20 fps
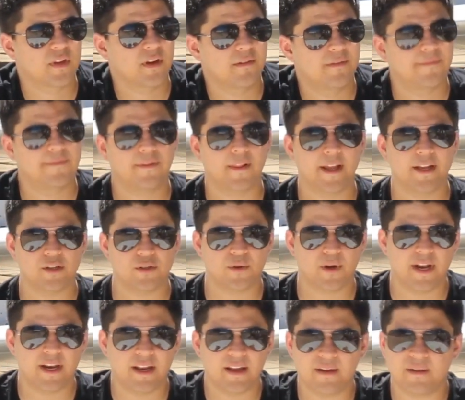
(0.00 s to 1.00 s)
flight
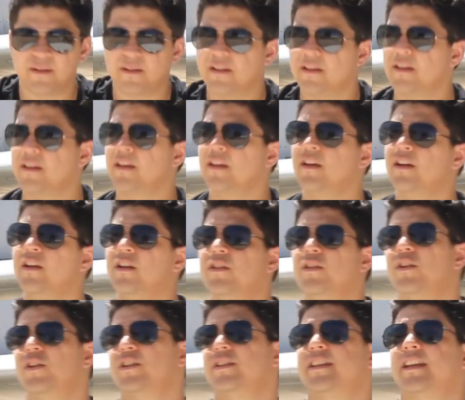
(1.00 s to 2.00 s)
training,
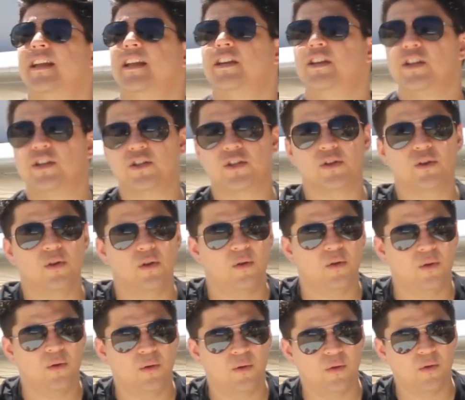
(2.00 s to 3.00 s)
there's an
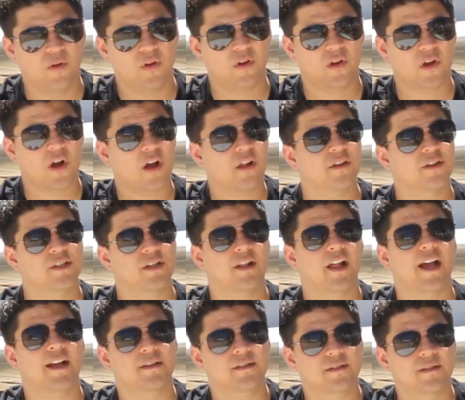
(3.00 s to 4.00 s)
additional college
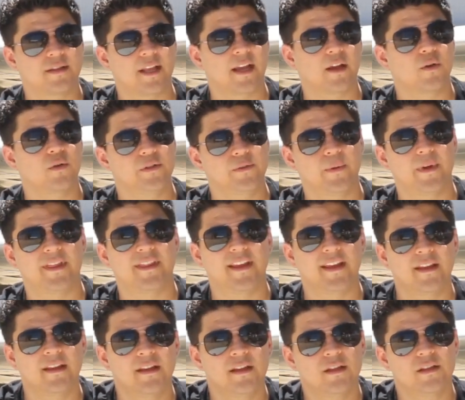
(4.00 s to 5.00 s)
class that goes with
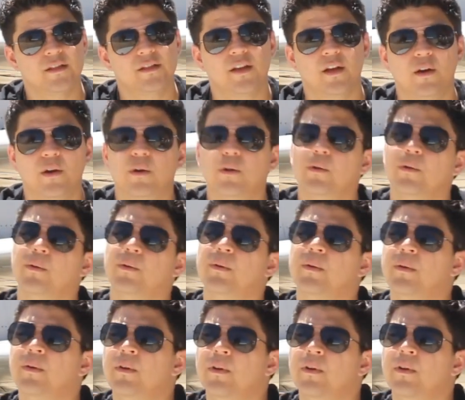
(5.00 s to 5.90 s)
it. So